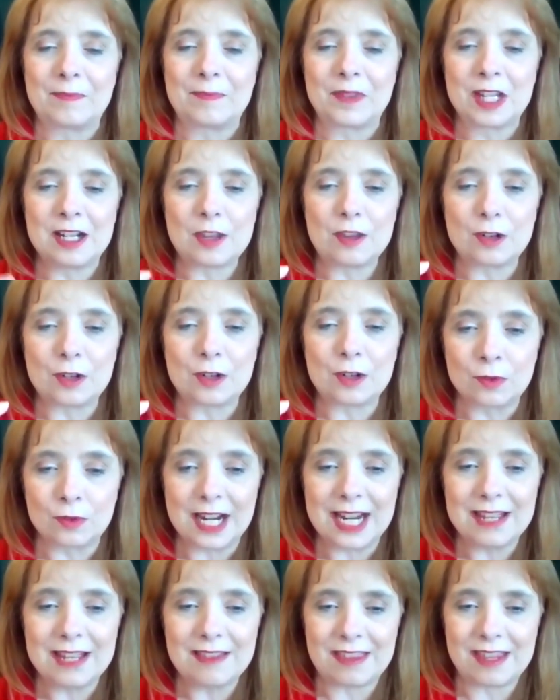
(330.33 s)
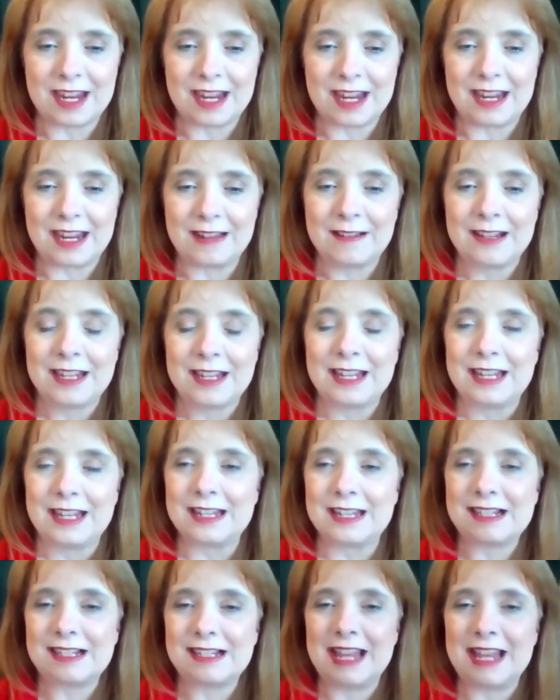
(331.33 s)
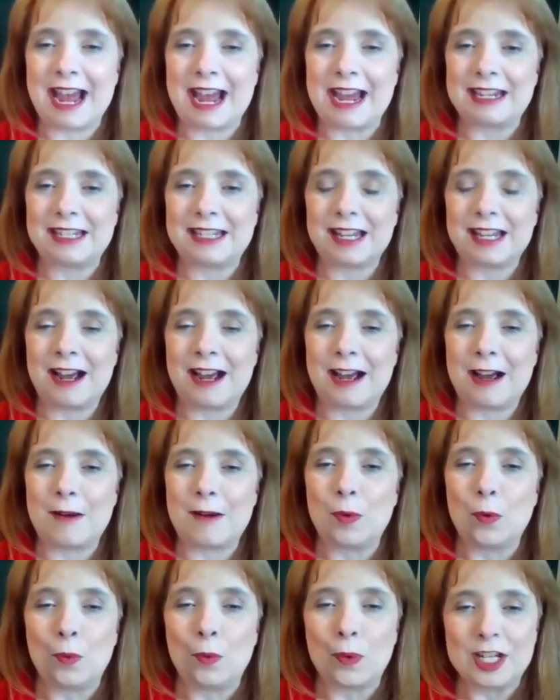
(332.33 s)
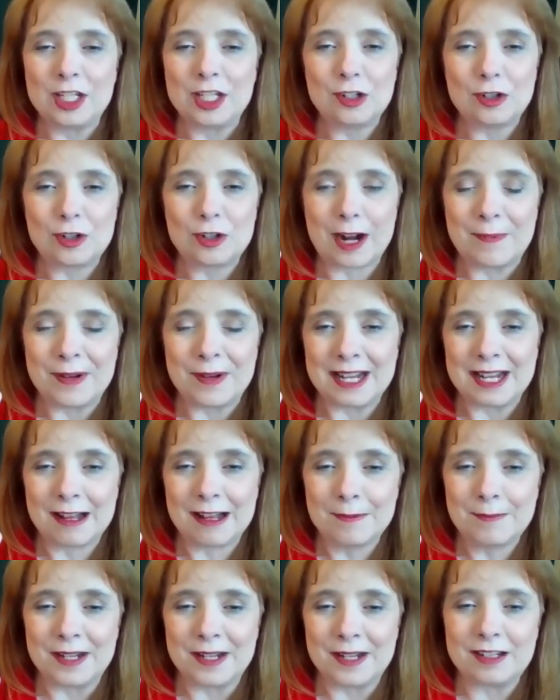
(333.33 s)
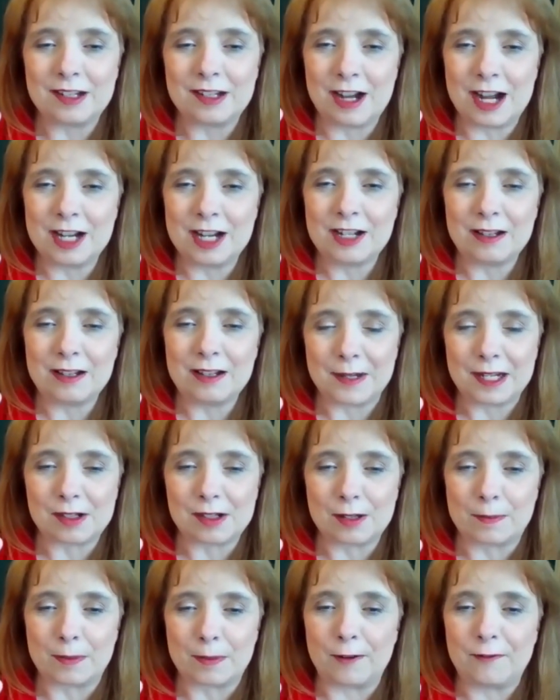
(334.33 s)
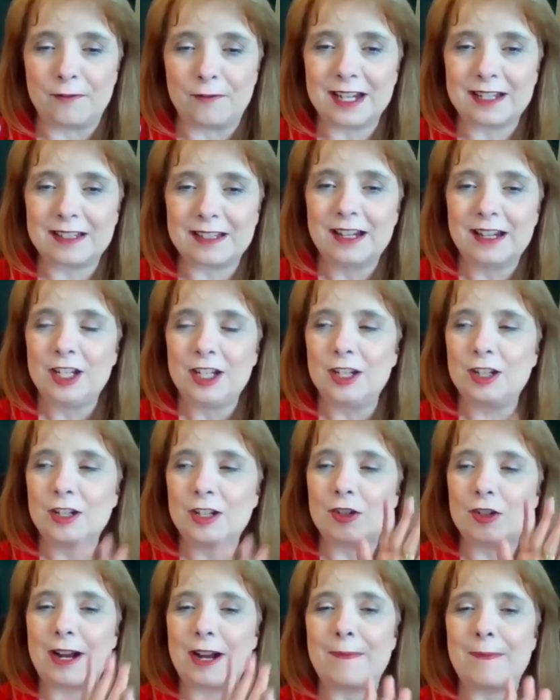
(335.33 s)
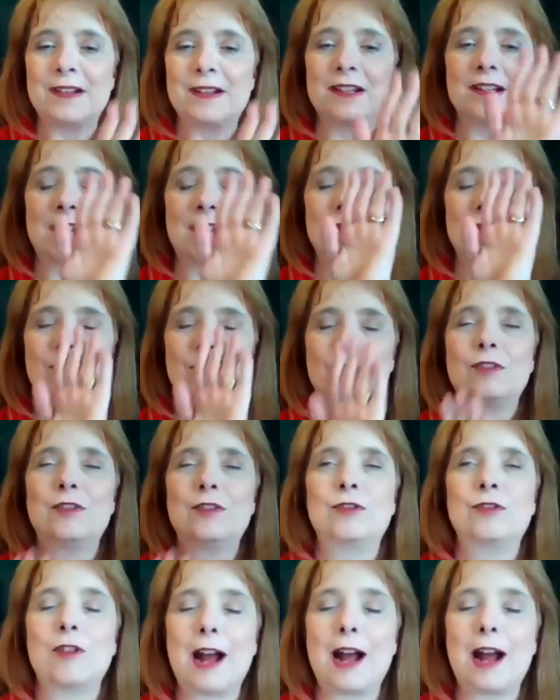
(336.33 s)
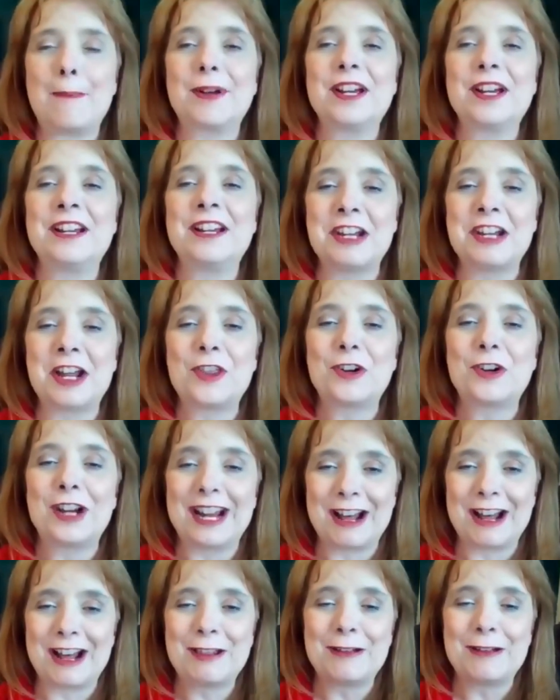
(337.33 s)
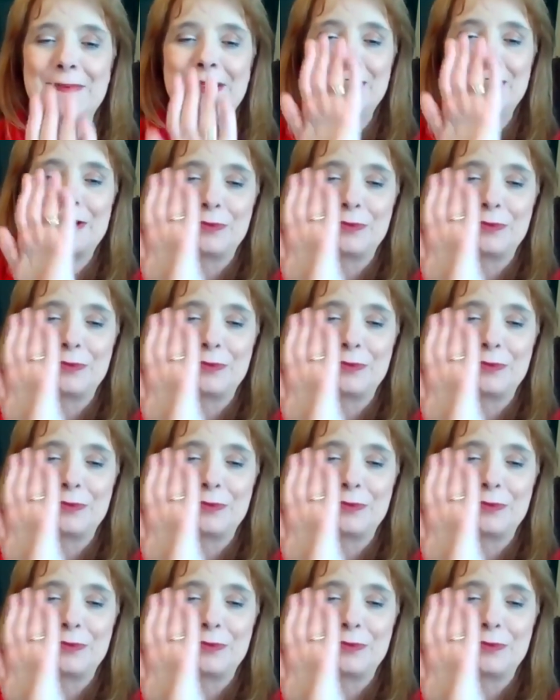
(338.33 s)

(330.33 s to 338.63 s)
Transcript: Another great thing is that um, when you drop an element onto the Pixel Perfect, you can drop, an drop another element